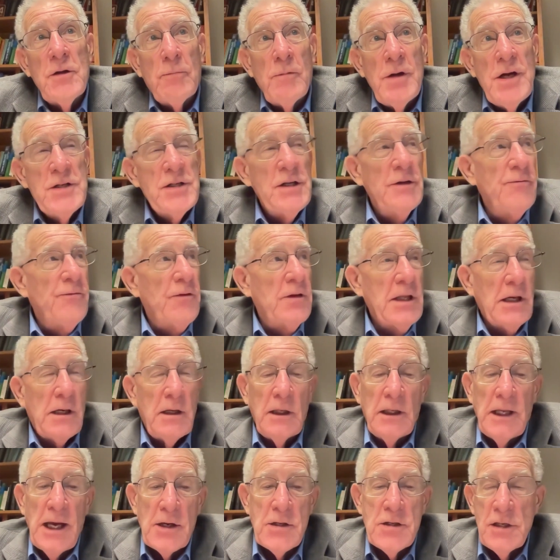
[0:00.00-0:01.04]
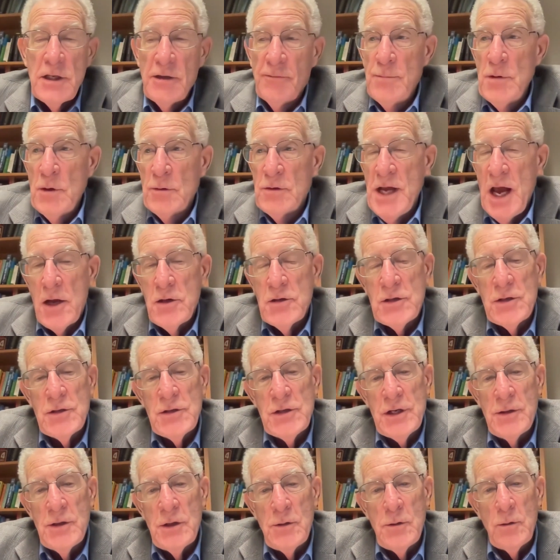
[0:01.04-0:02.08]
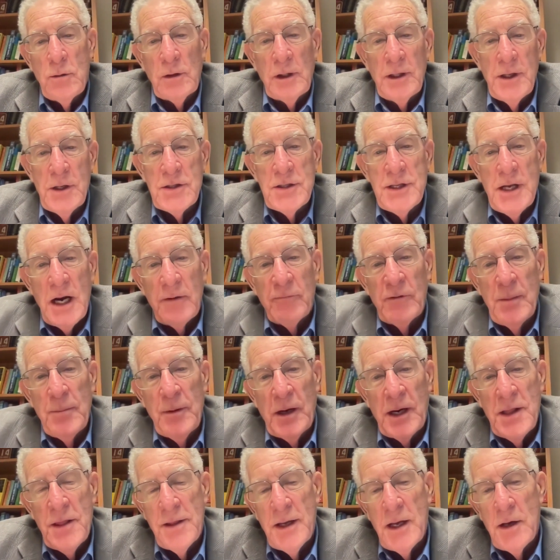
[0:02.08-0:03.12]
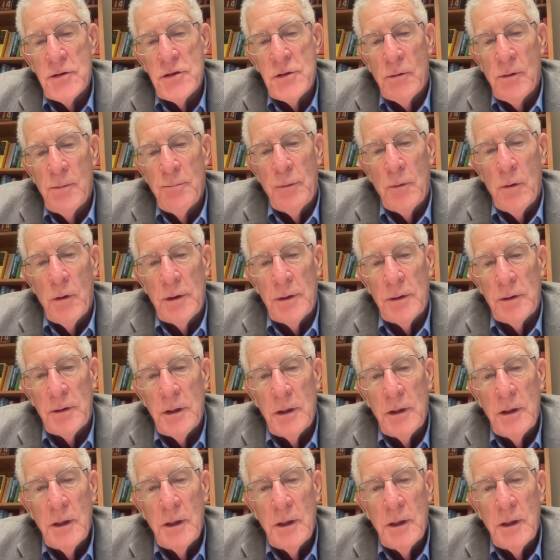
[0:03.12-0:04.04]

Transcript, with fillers: reason for the collection of mutations in the nucleus that everybody thinks are important.